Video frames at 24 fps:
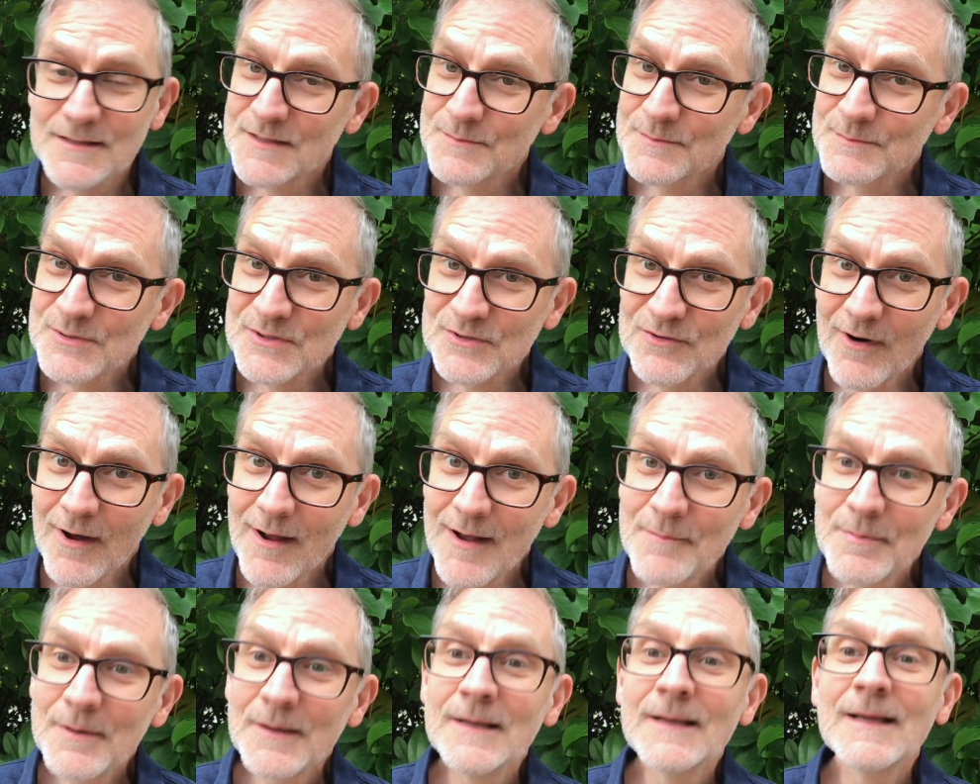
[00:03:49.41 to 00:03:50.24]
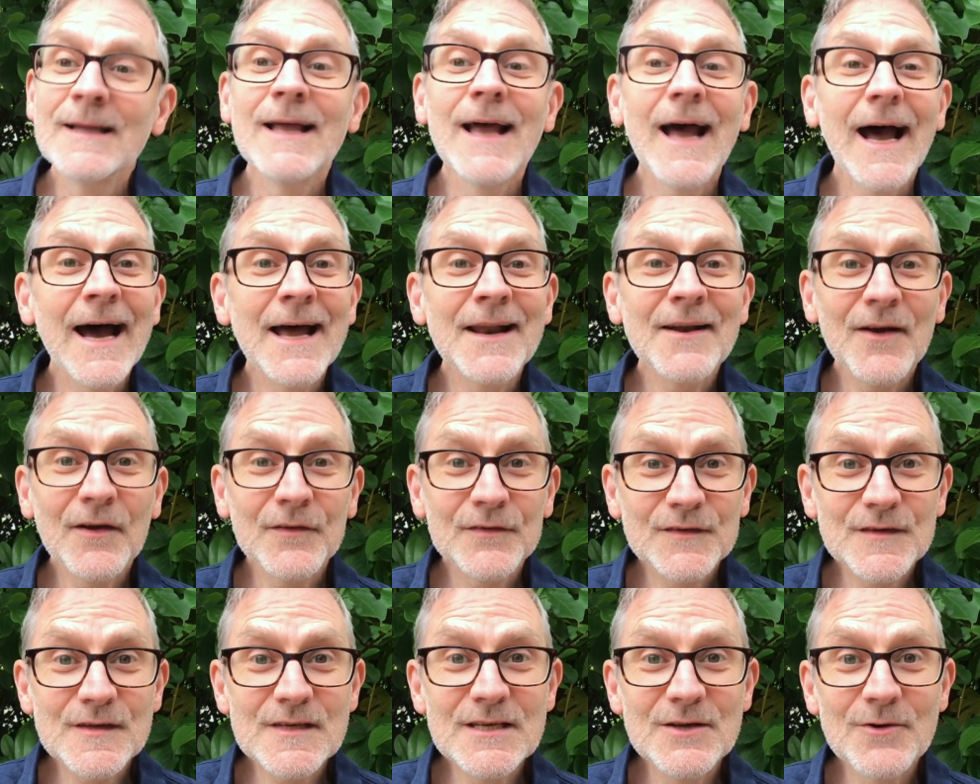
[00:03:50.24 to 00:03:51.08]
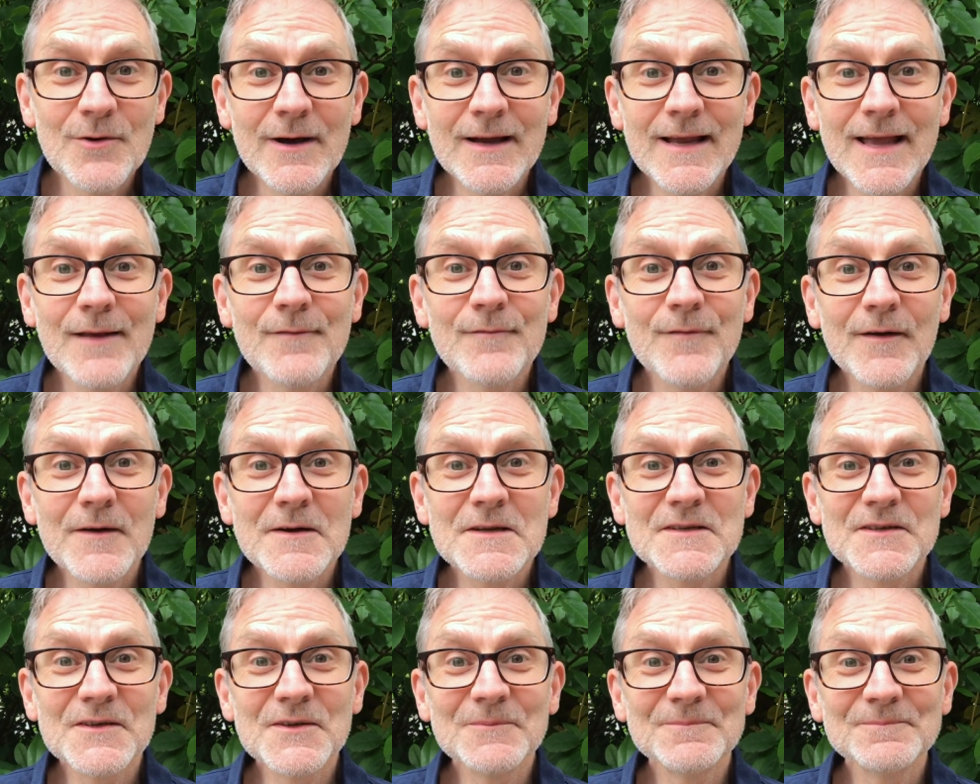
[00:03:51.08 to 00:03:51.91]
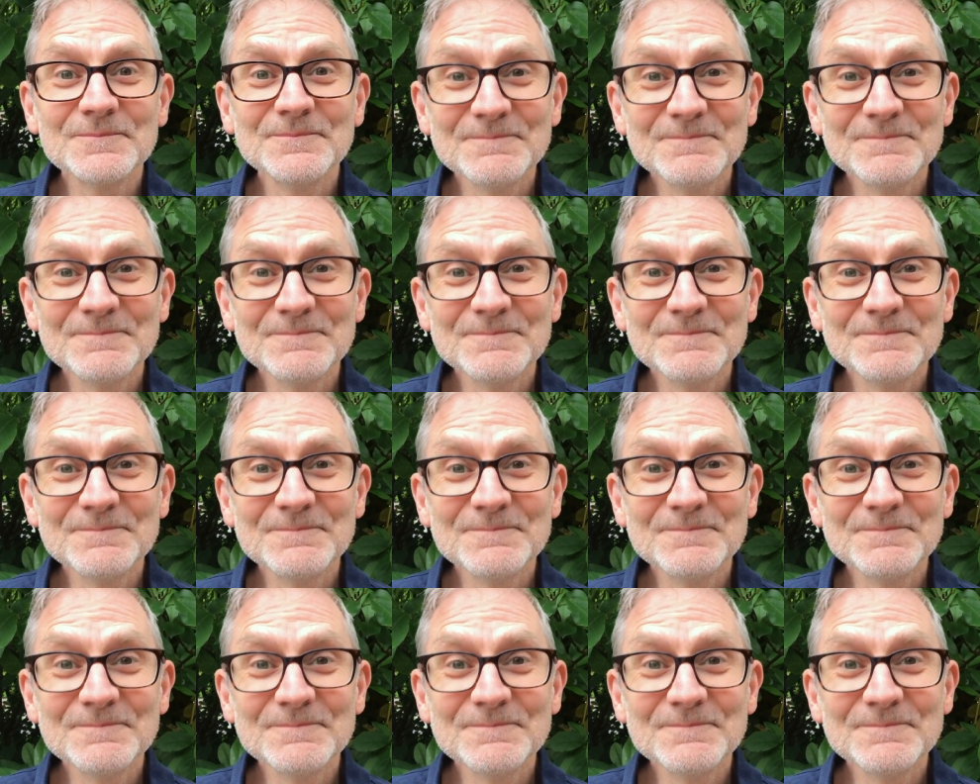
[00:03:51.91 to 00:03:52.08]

subscribe, and I'll see you again very soon.